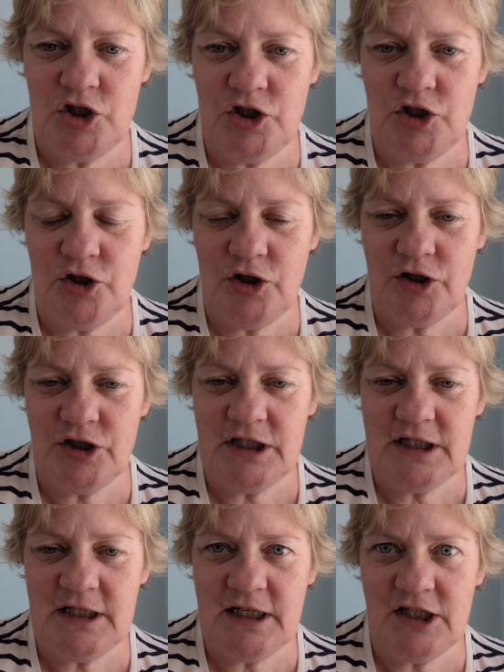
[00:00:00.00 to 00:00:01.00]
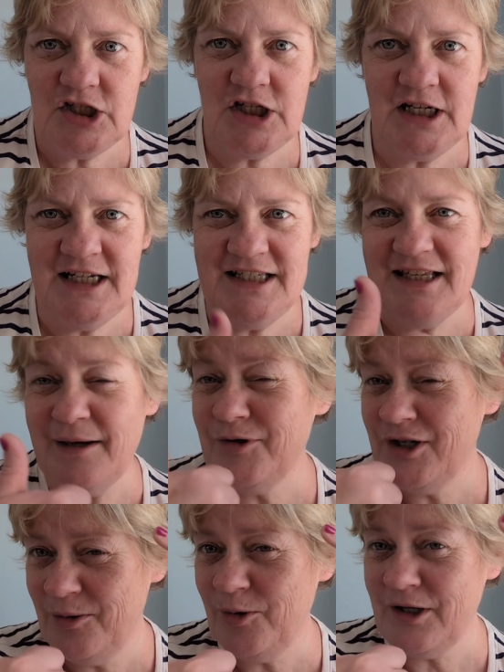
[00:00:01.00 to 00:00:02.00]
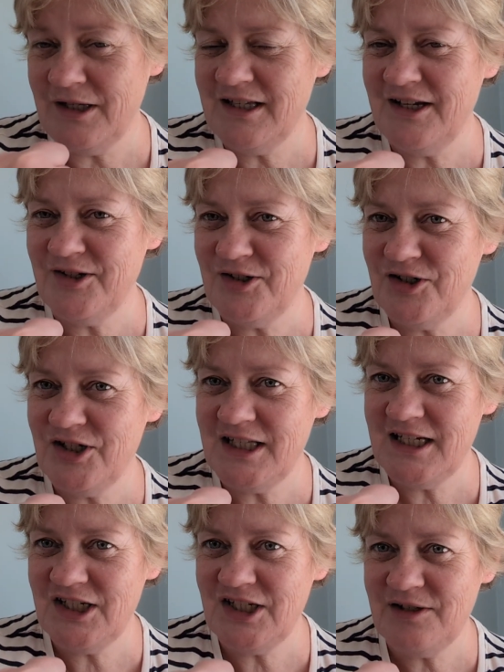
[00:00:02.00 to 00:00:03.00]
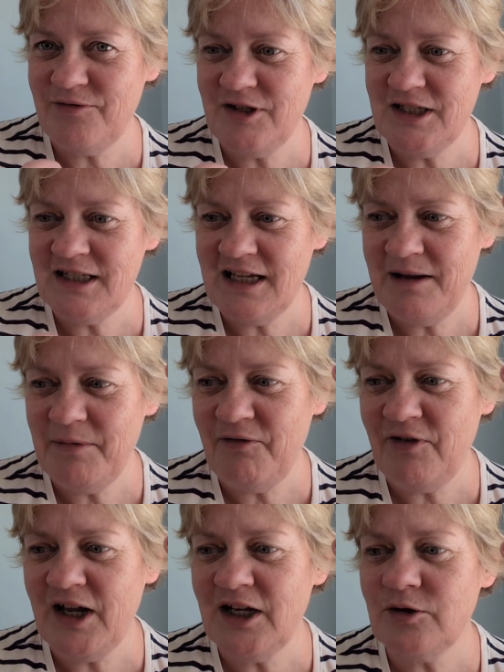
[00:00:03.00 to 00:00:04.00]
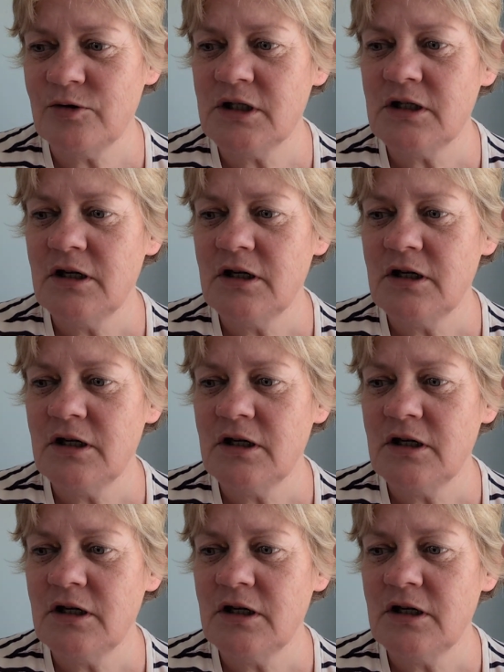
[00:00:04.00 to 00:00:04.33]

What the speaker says: 200 stitches, I'm trying to work this out, 200 stitches for the semi-finals,